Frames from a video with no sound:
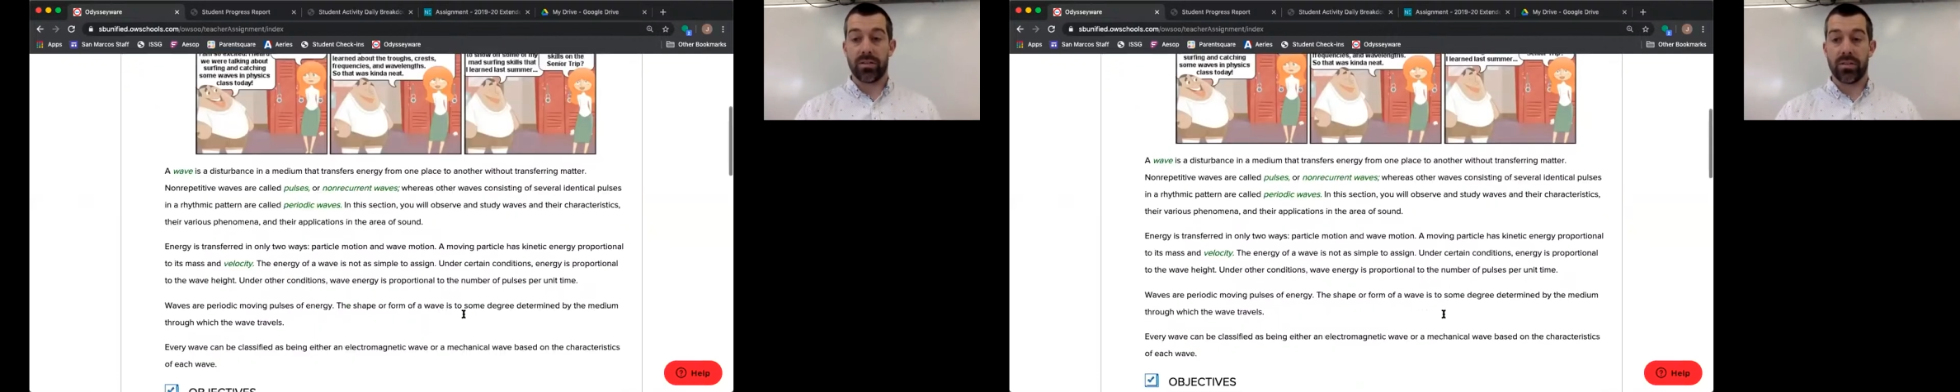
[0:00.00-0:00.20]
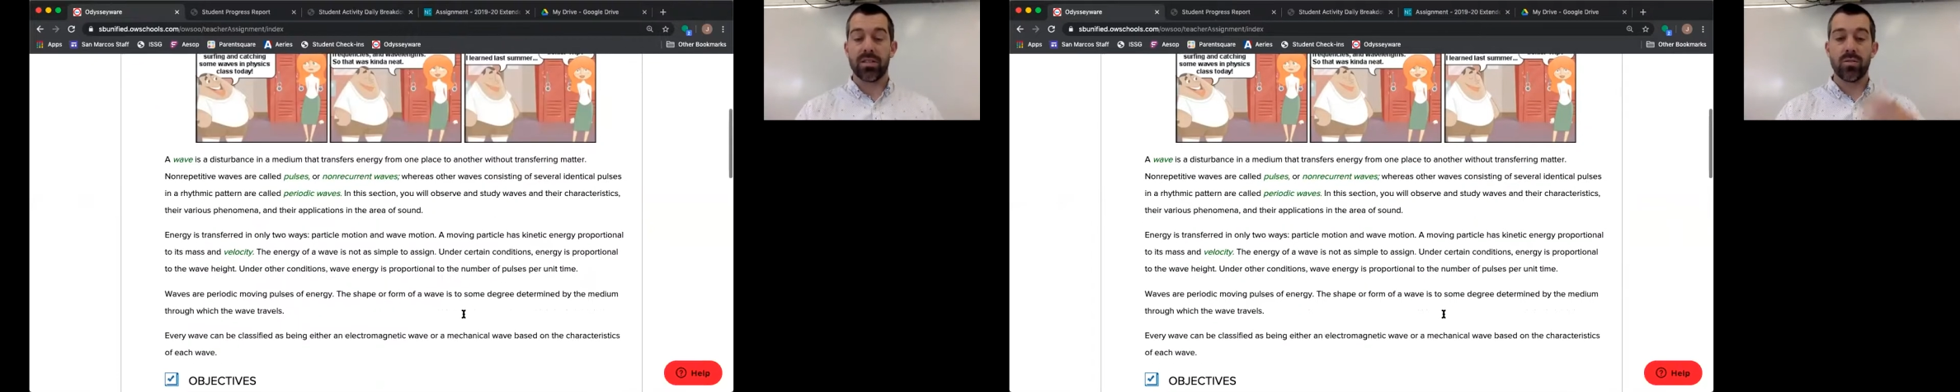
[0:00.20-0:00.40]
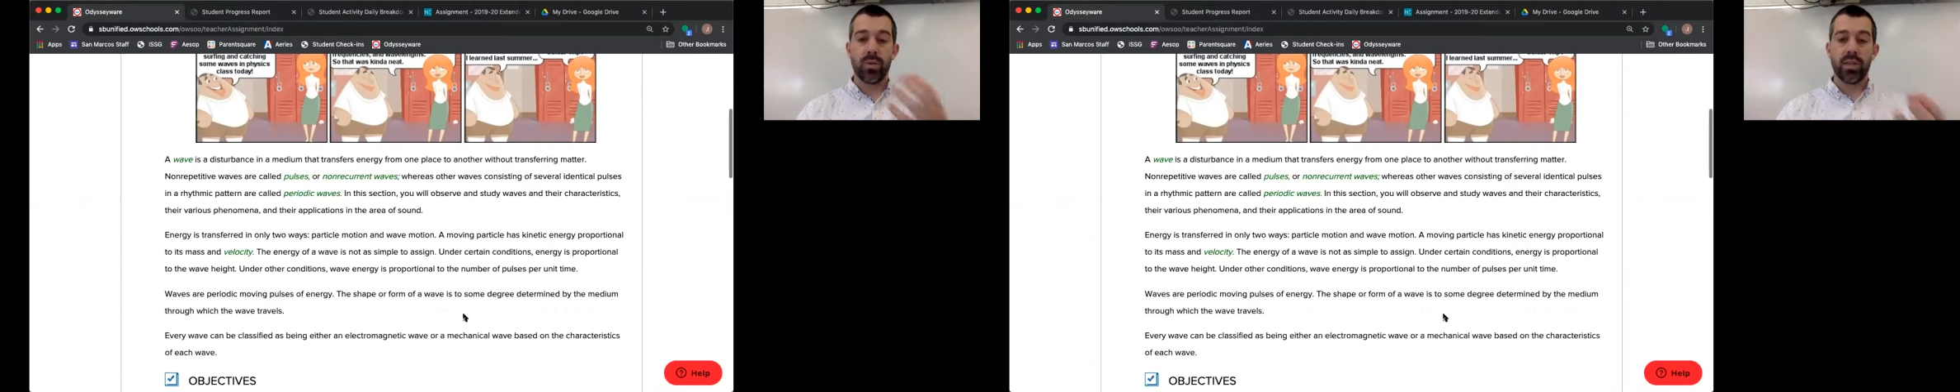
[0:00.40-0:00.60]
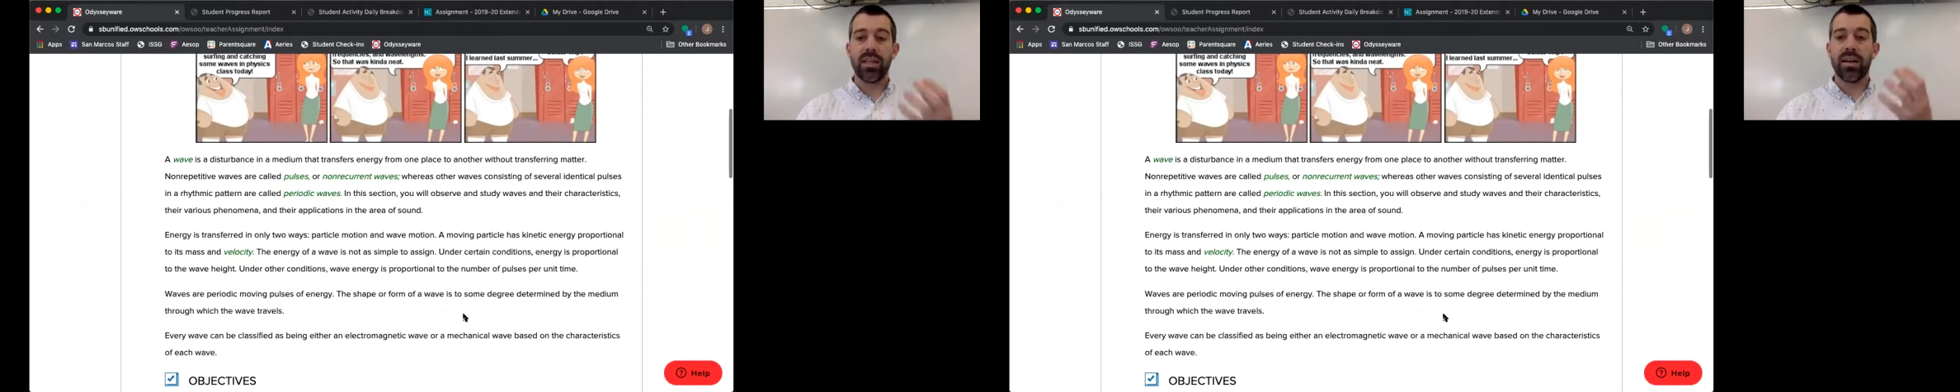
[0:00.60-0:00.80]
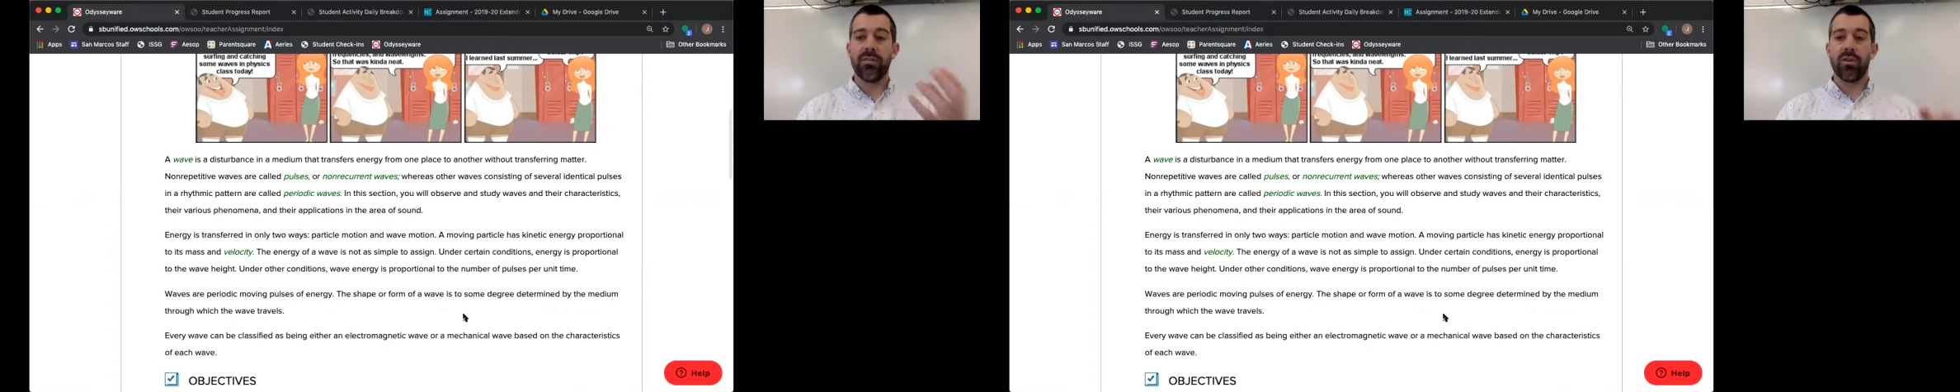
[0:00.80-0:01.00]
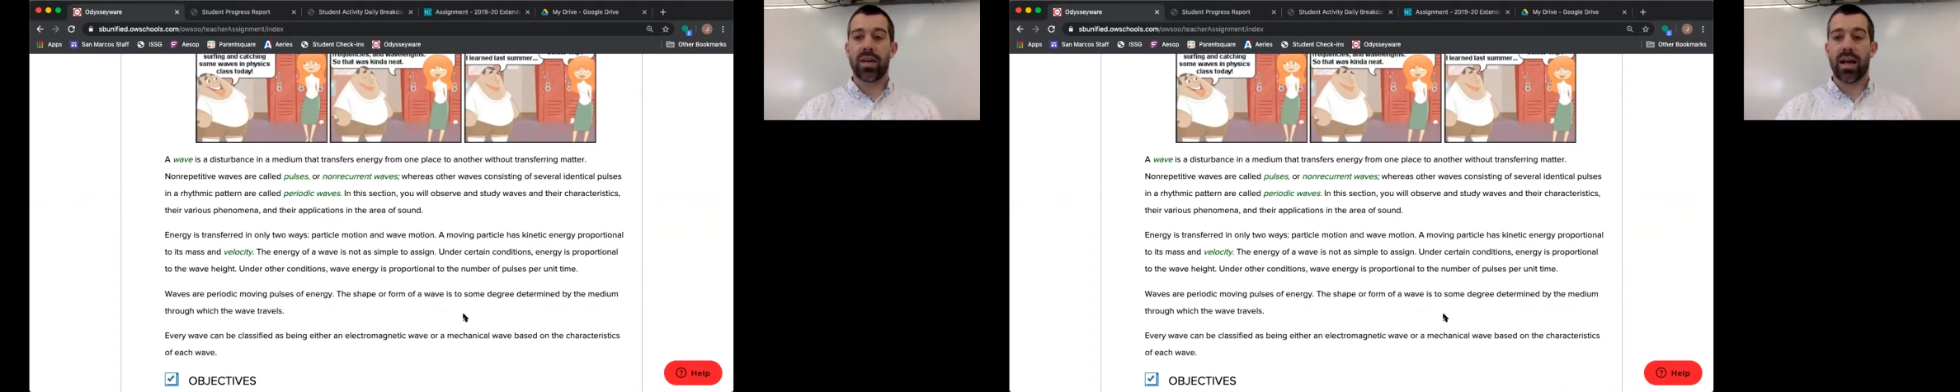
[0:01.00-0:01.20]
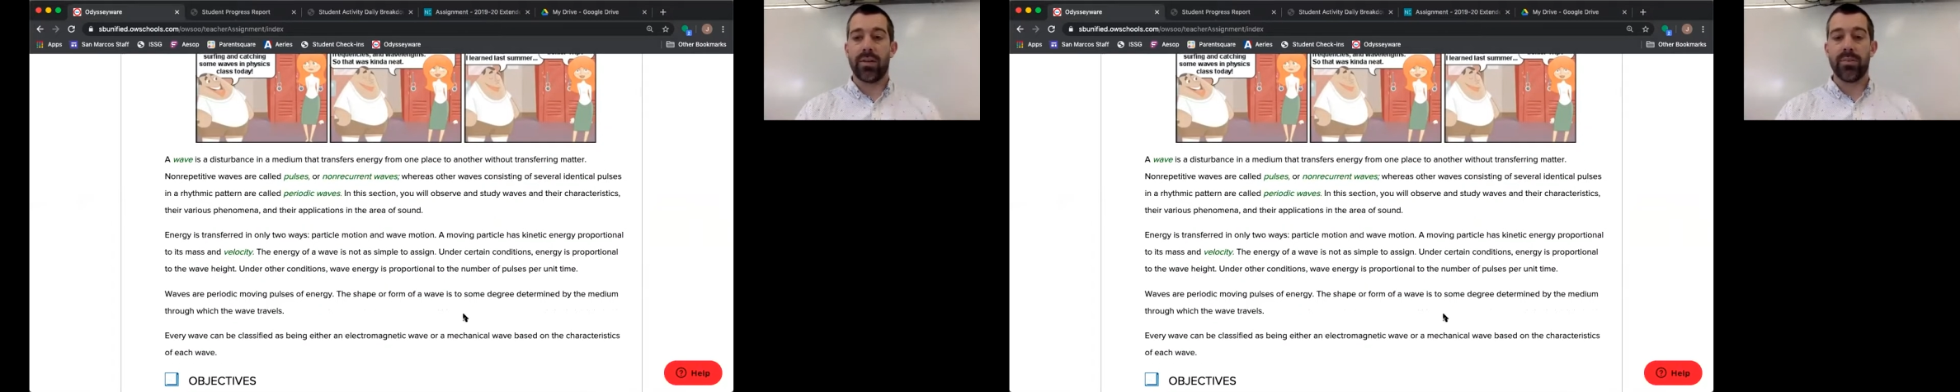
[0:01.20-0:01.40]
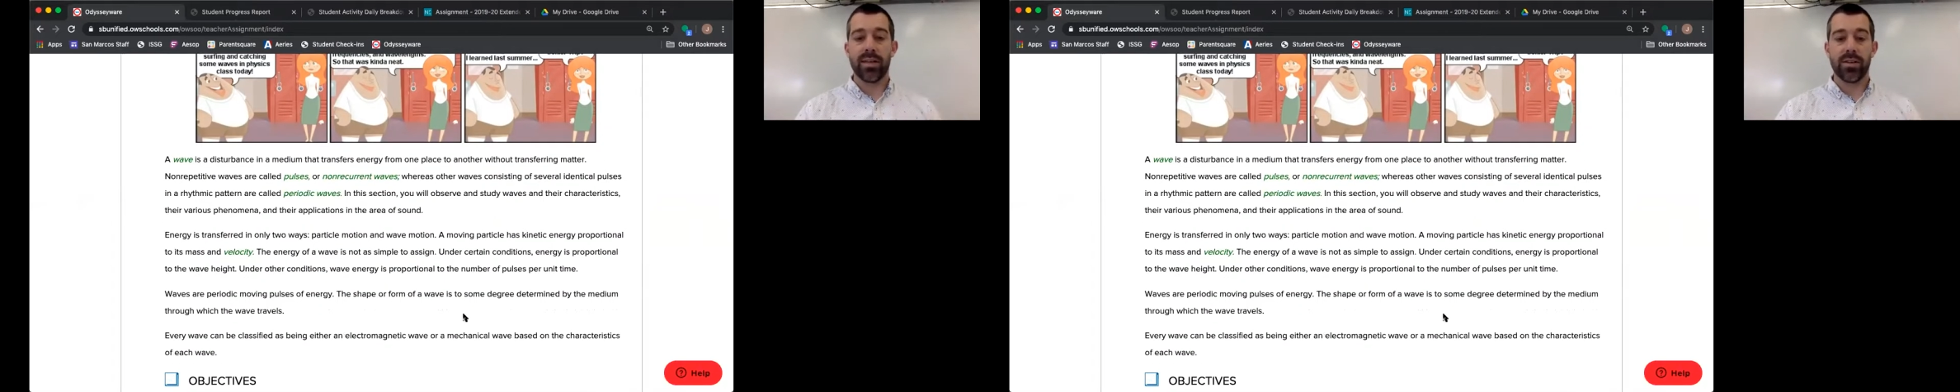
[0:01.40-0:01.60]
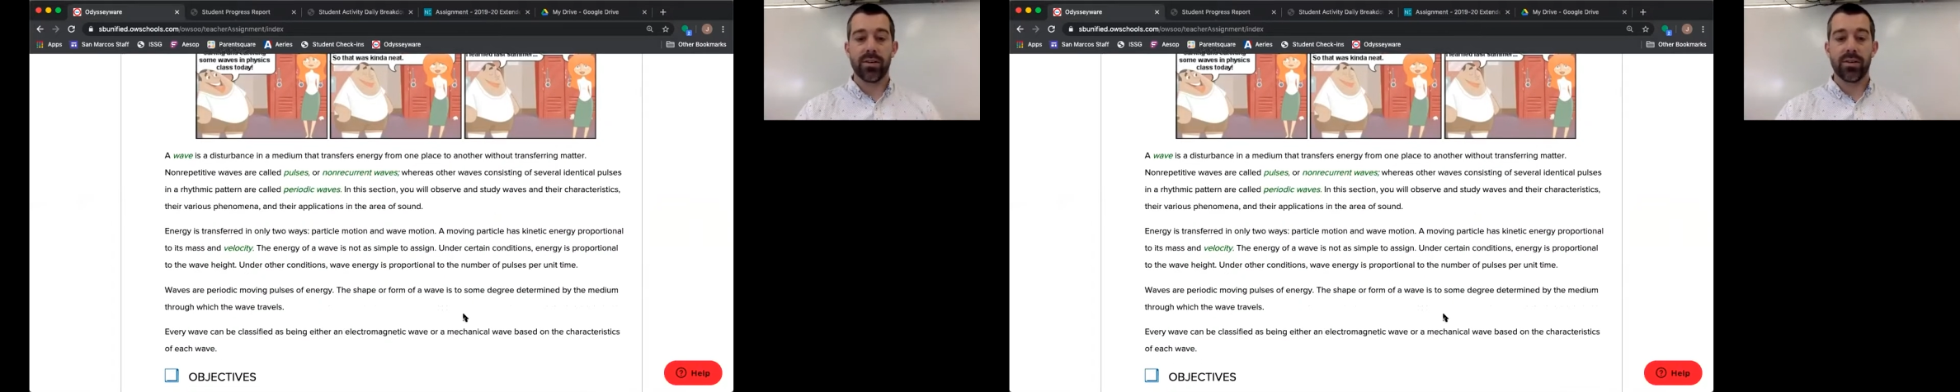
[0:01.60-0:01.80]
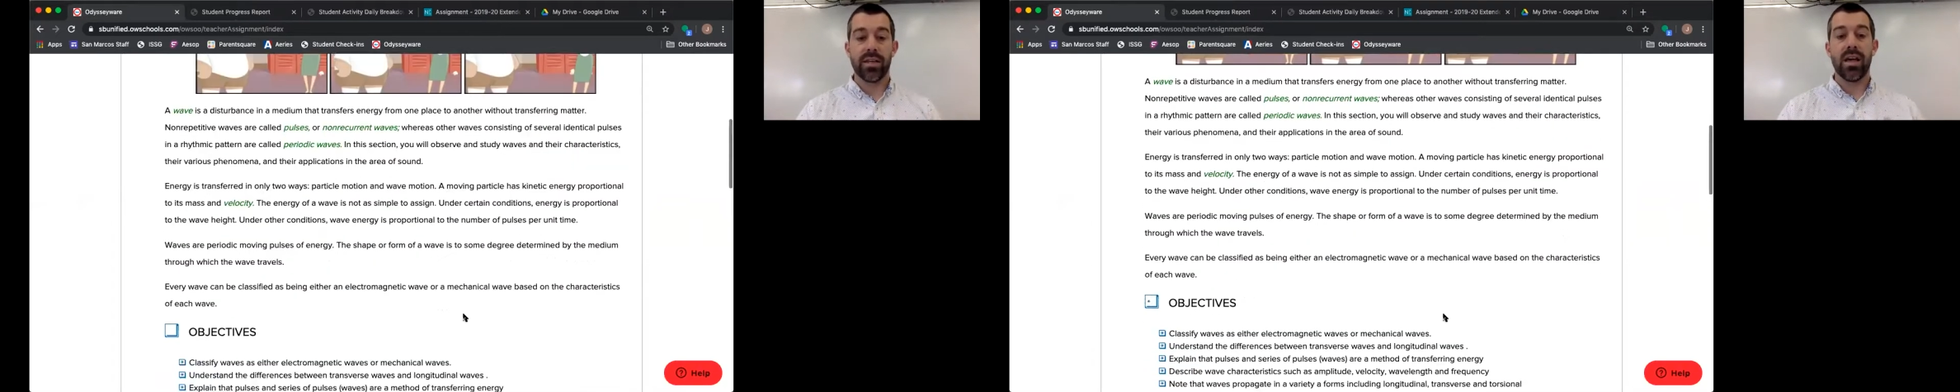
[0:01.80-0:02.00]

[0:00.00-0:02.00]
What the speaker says: This is really a vocabulary